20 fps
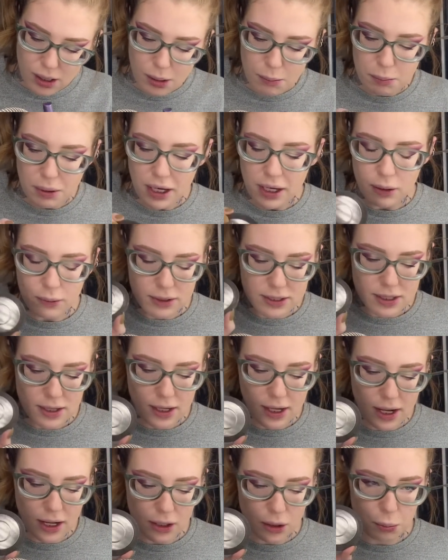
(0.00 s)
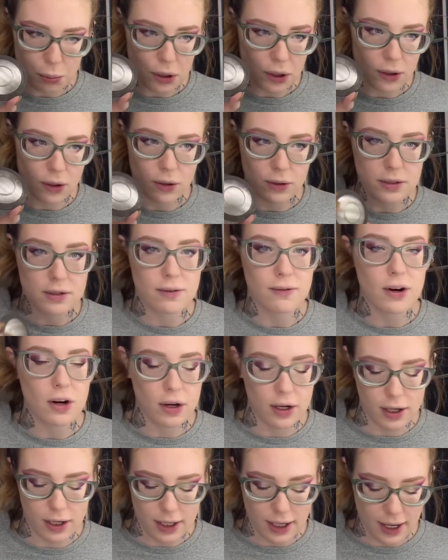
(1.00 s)
But anyways, in the color Pearl, it's a
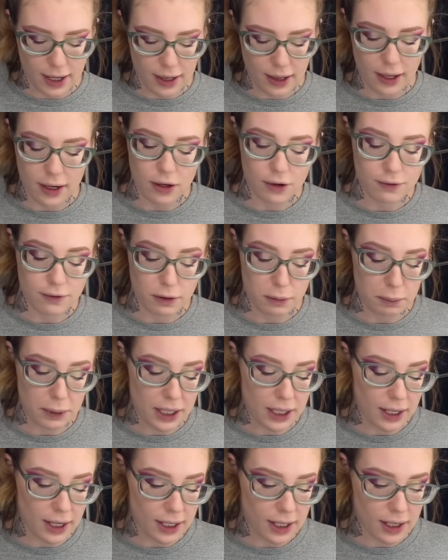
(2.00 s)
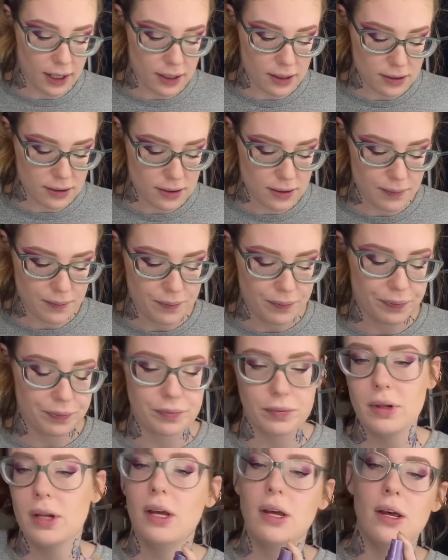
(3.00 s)
very good highlighter for me, I guess.
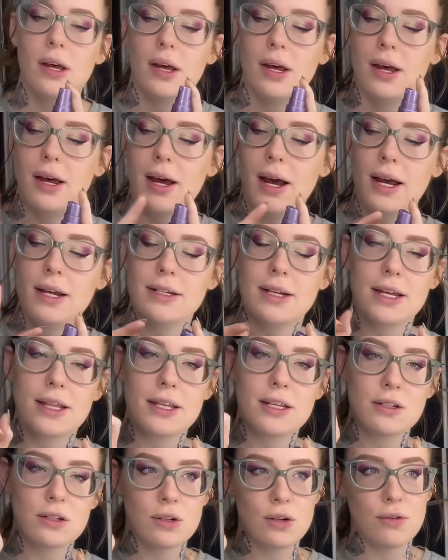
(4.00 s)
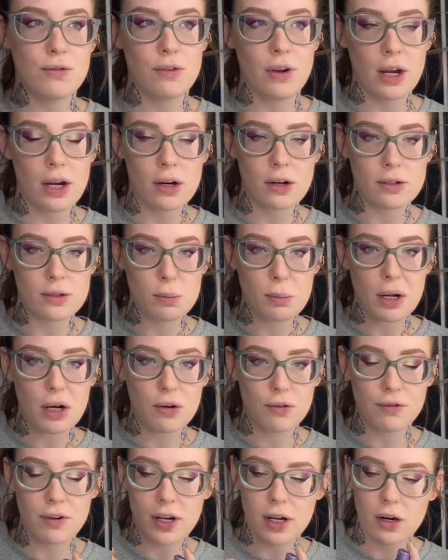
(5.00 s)
I take these two fingers,
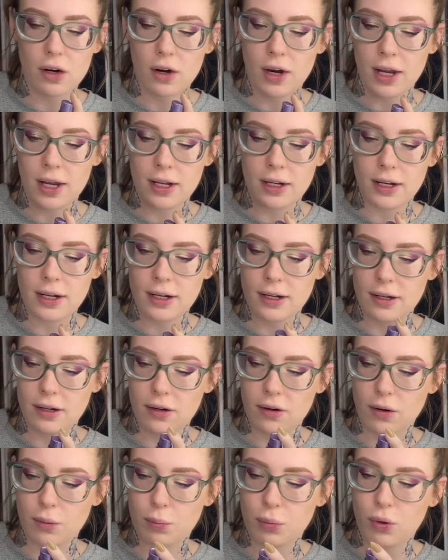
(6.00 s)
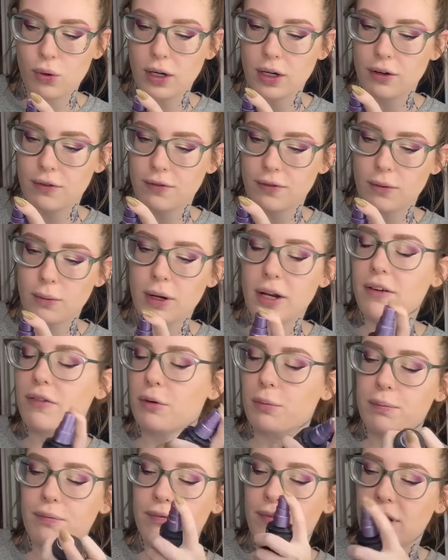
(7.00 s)
middle finger and pointer,
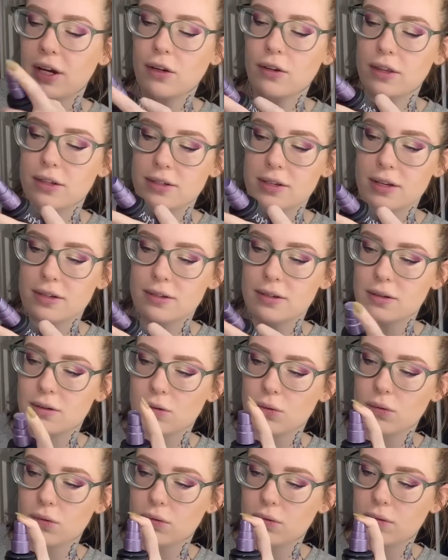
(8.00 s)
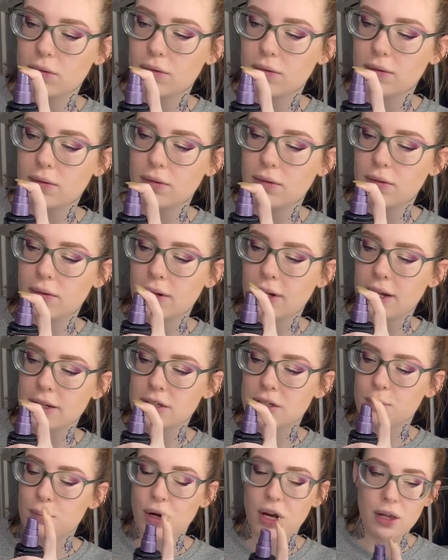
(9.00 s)
whatever finger this is, and I
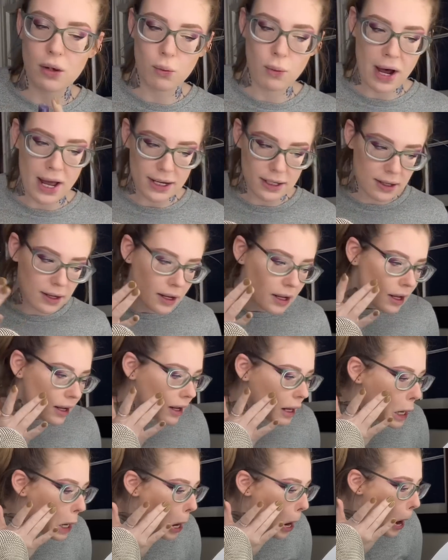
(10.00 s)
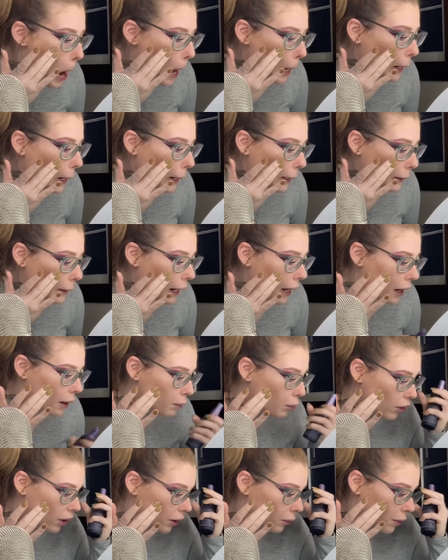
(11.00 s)
spray it wet, and I
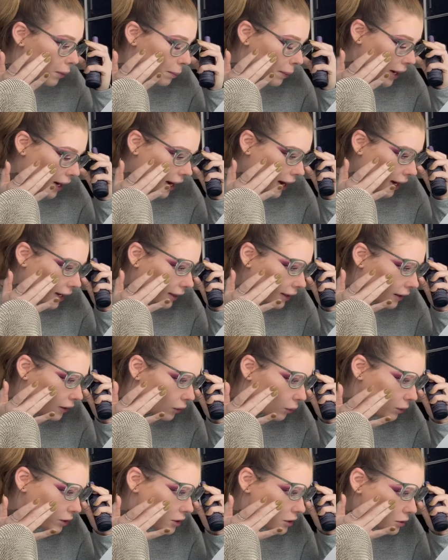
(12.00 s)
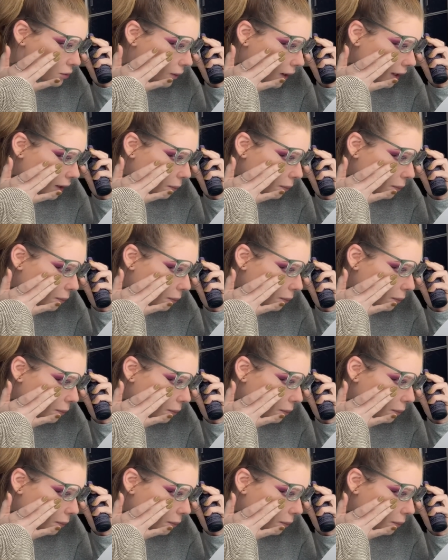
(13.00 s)
dab where I want my highlighter, which is right